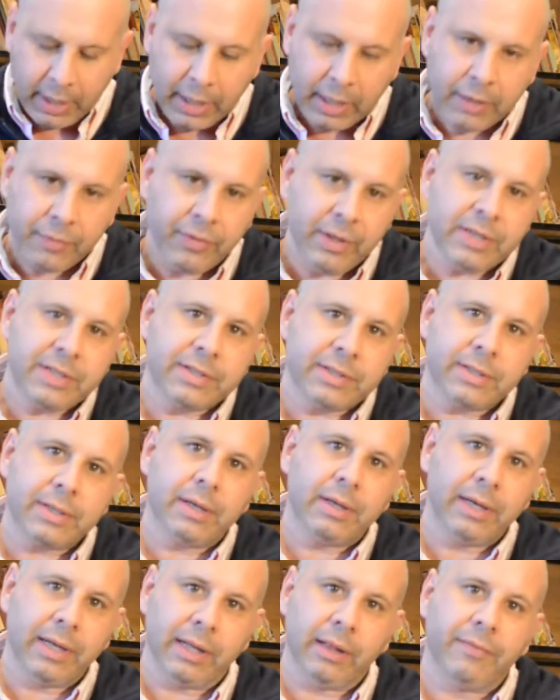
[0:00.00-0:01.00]
In
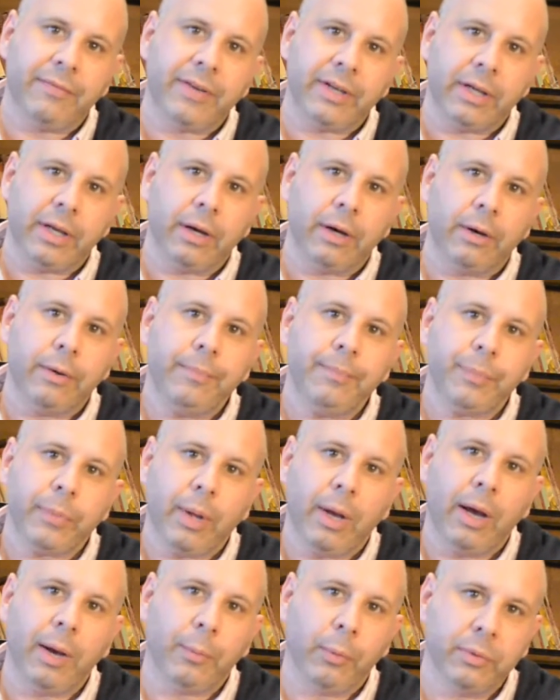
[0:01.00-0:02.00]
this little video,
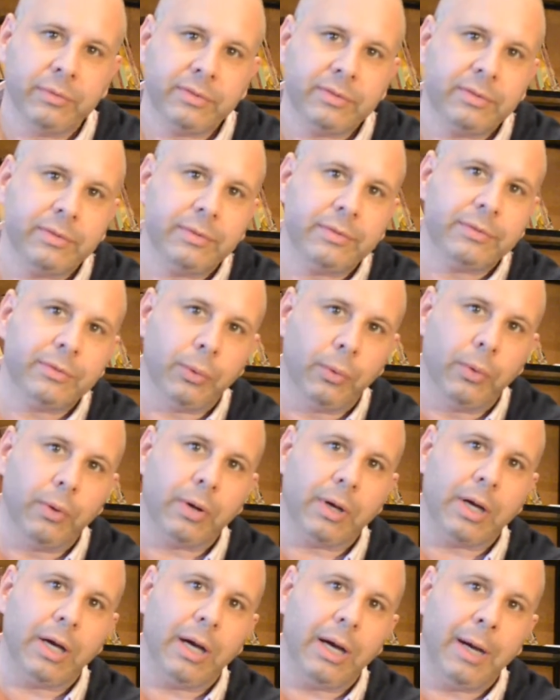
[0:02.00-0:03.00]
I want to
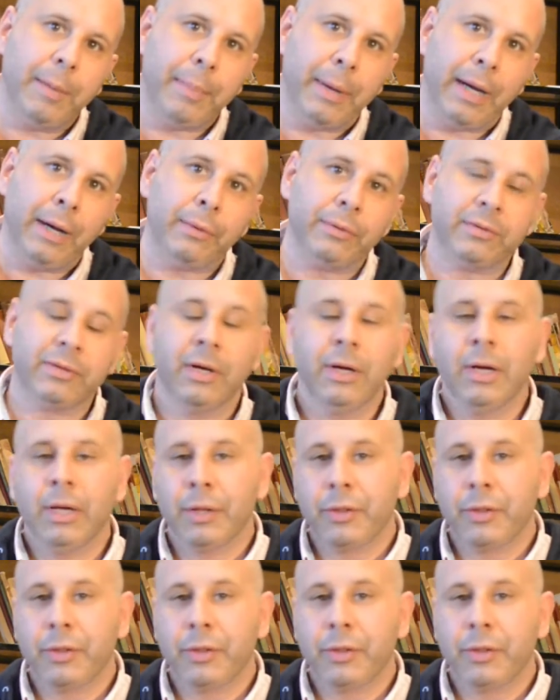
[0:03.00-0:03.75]
talk about